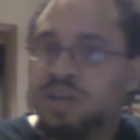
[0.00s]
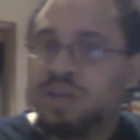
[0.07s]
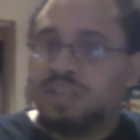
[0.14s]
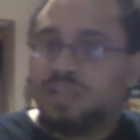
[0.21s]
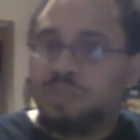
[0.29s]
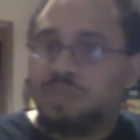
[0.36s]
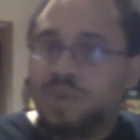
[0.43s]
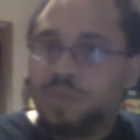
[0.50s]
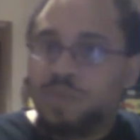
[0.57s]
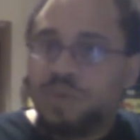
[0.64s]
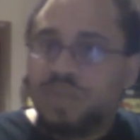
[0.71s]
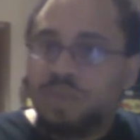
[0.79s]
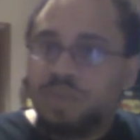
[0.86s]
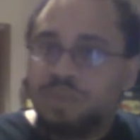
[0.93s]
some
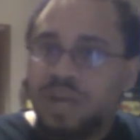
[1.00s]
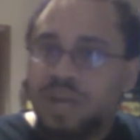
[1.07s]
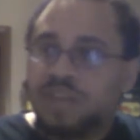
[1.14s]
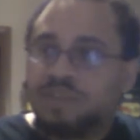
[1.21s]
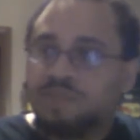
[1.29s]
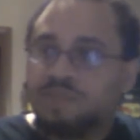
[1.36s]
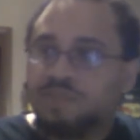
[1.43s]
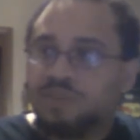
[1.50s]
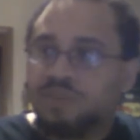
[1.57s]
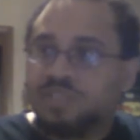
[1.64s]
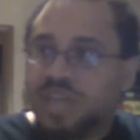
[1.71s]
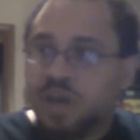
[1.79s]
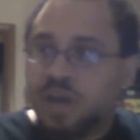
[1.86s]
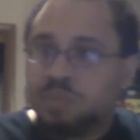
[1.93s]
people when they put out their
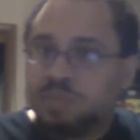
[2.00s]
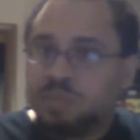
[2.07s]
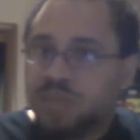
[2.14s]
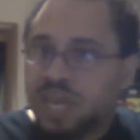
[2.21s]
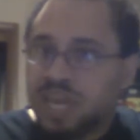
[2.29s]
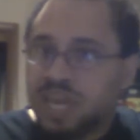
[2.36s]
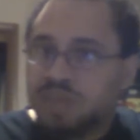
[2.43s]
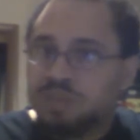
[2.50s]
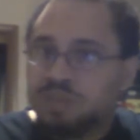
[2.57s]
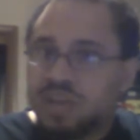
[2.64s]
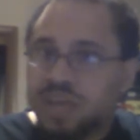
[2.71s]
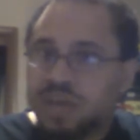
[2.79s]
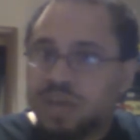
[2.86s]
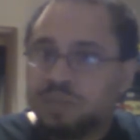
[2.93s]
first album like
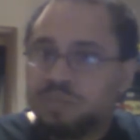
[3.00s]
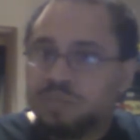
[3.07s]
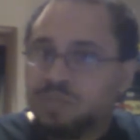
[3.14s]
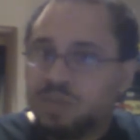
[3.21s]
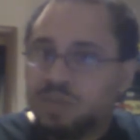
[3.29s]
eminem